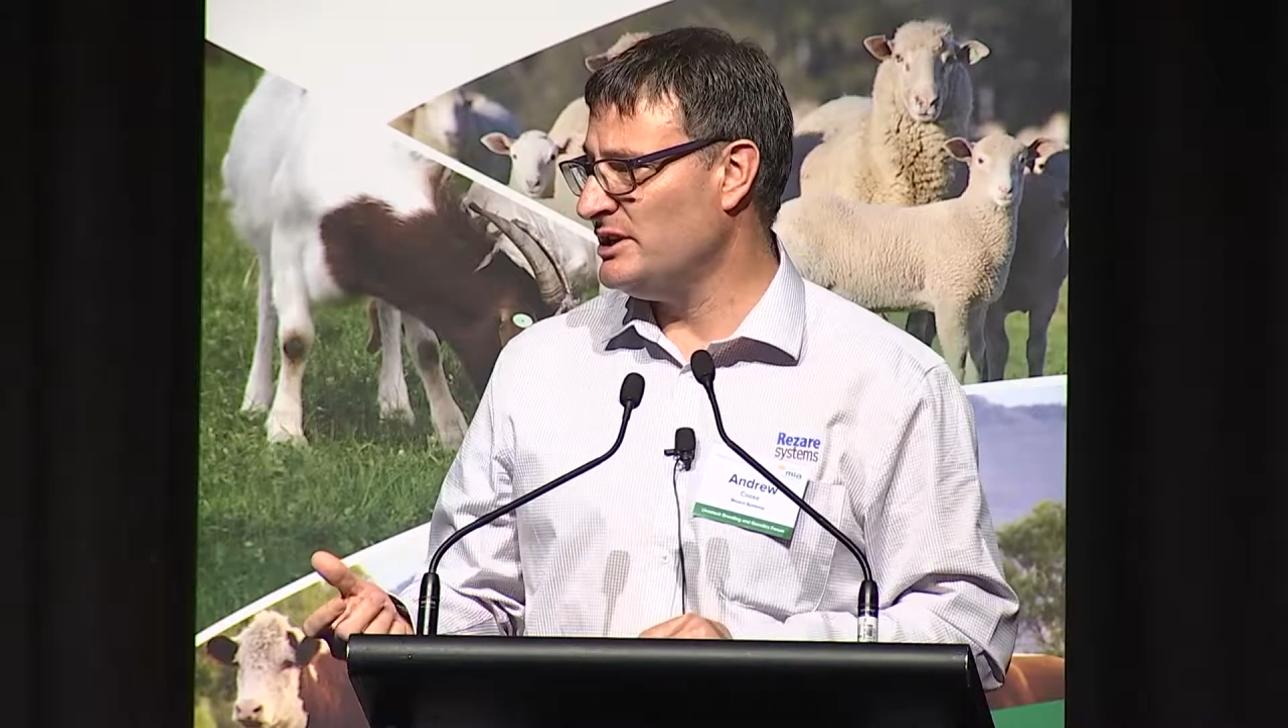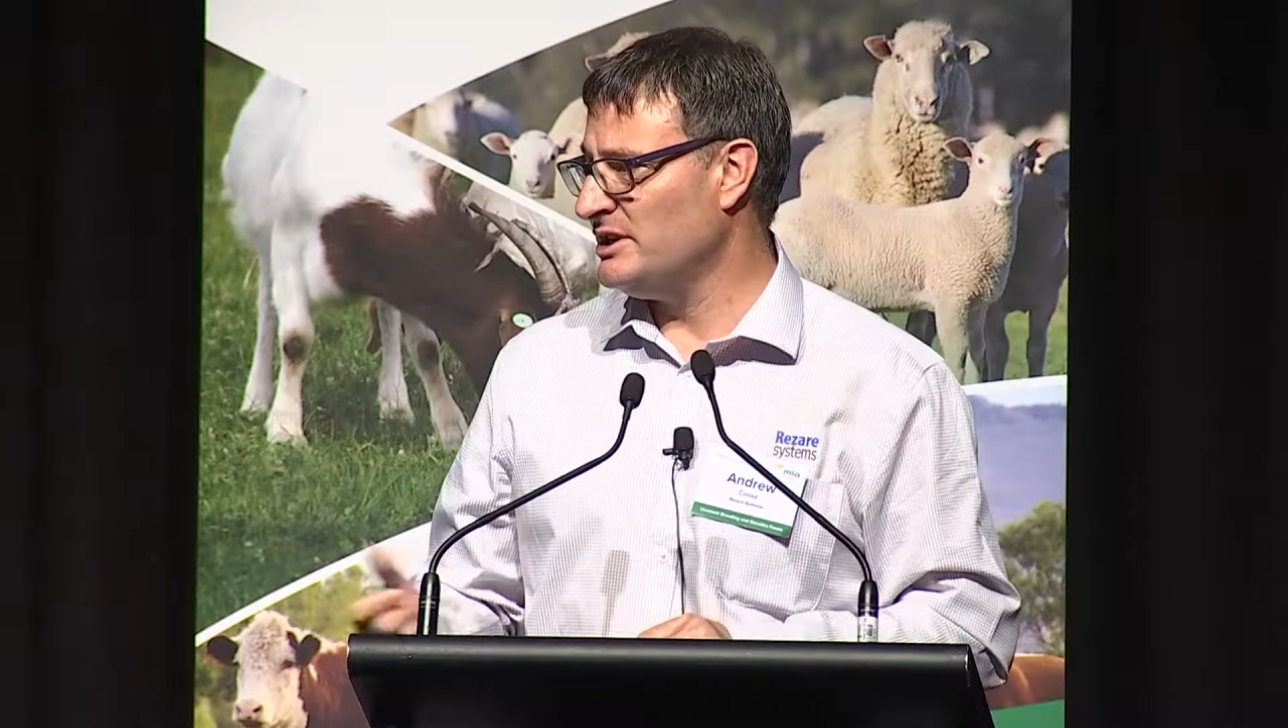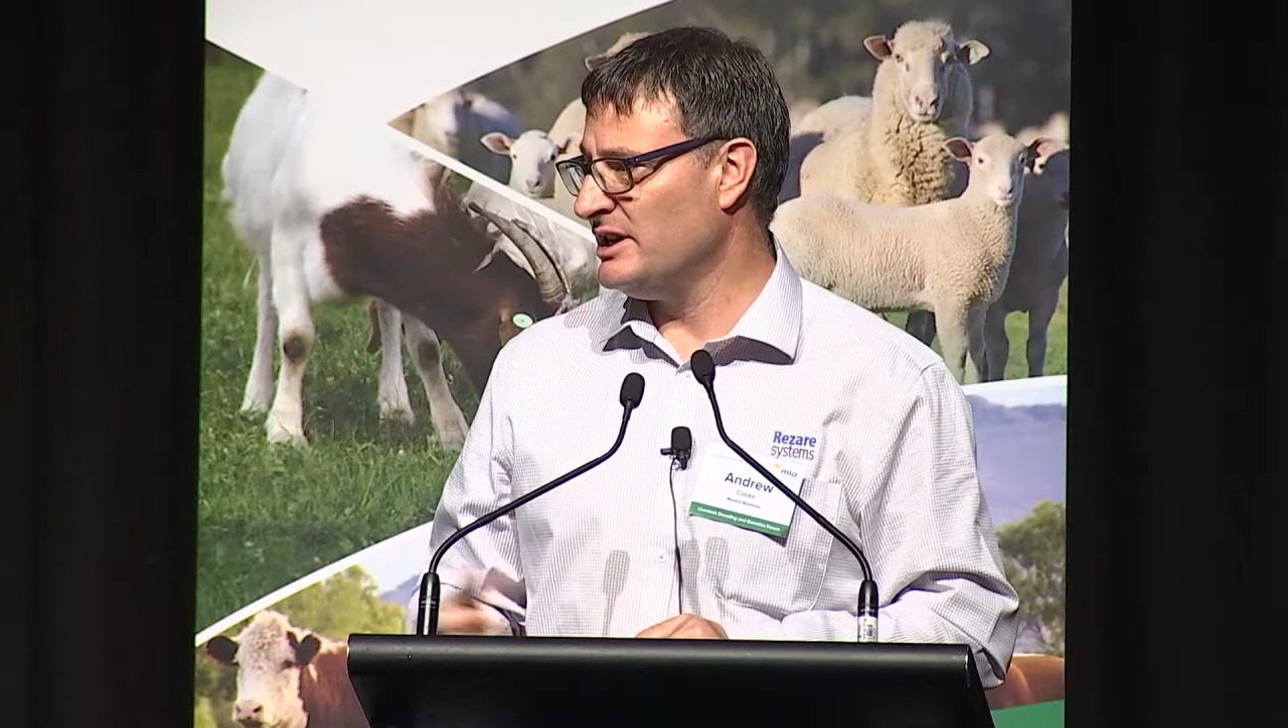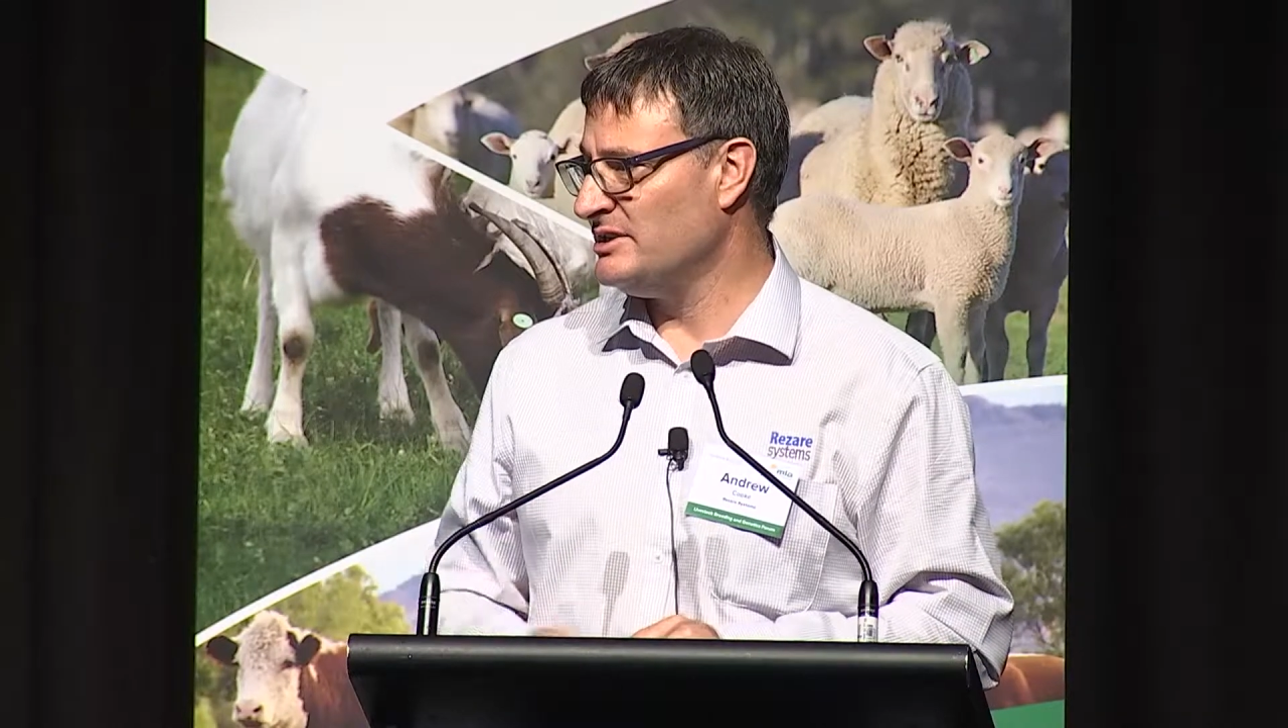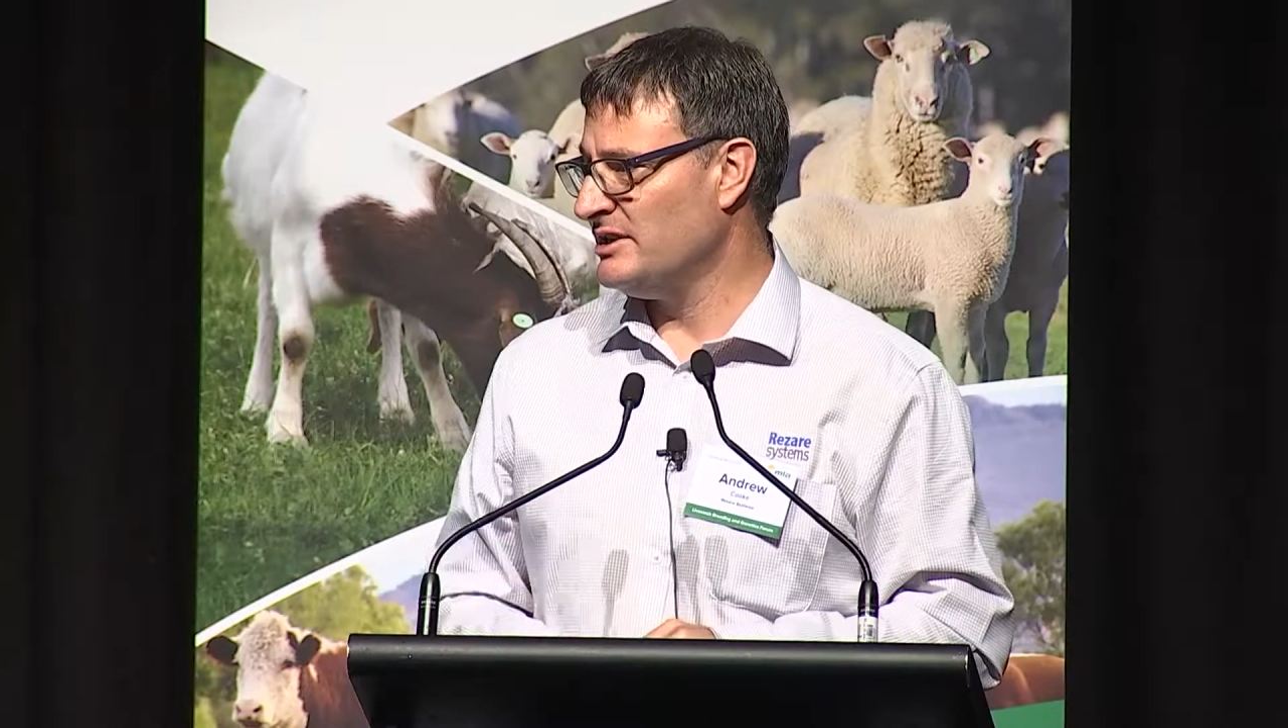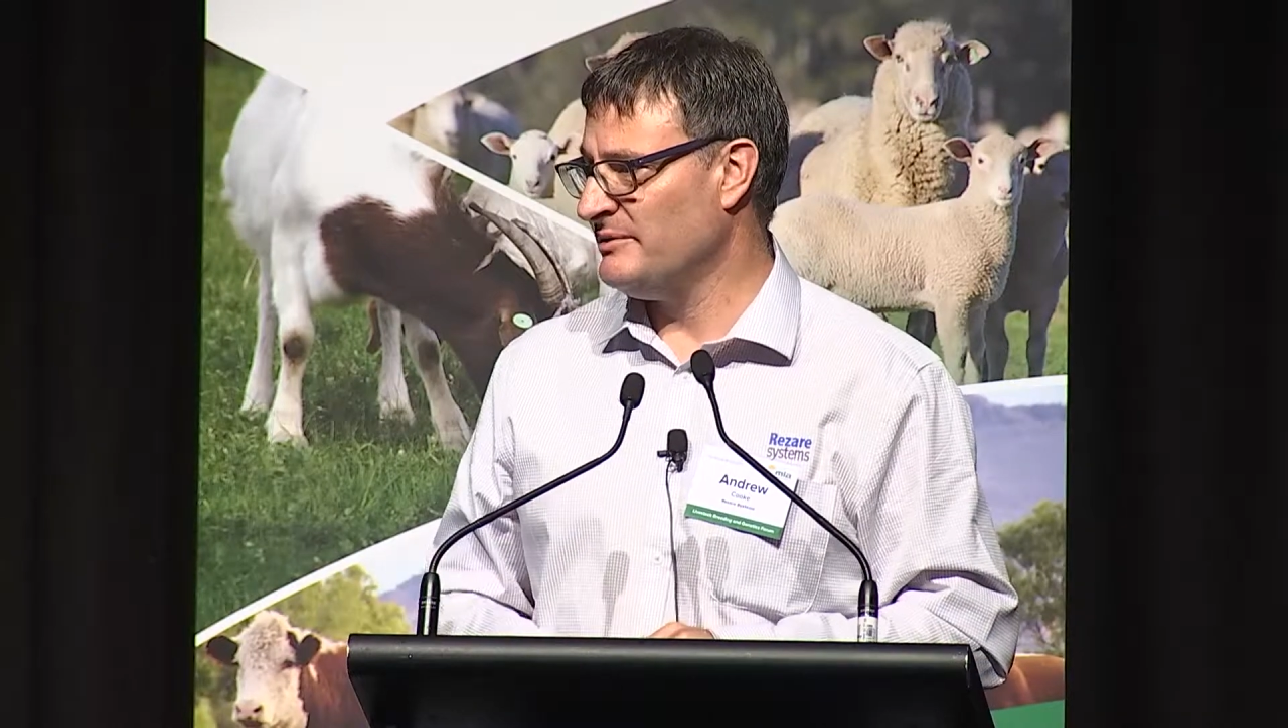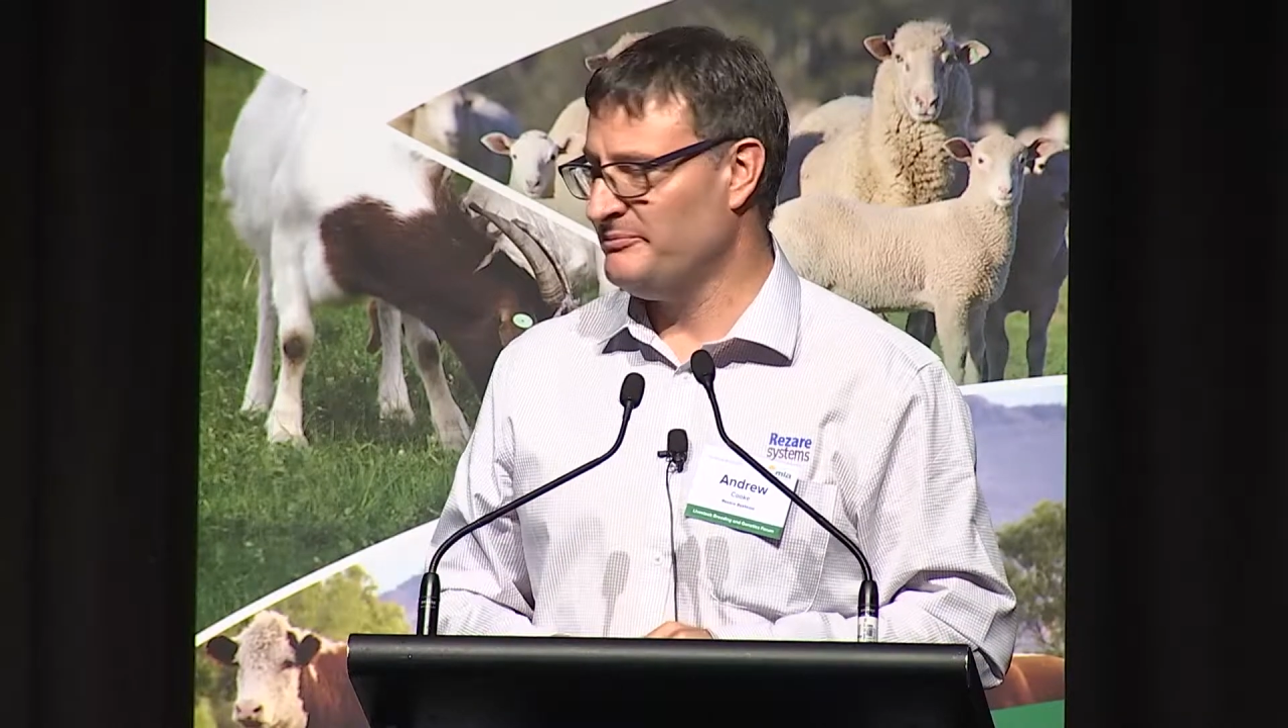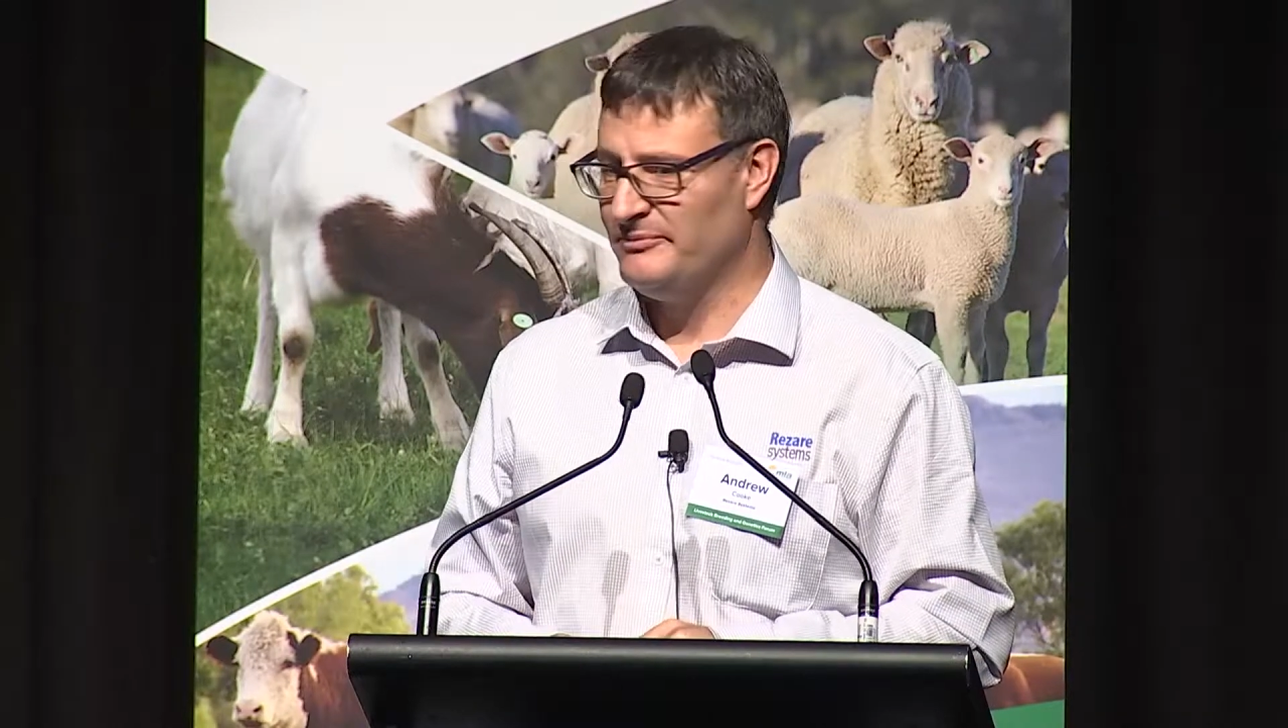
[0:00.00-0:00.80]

data.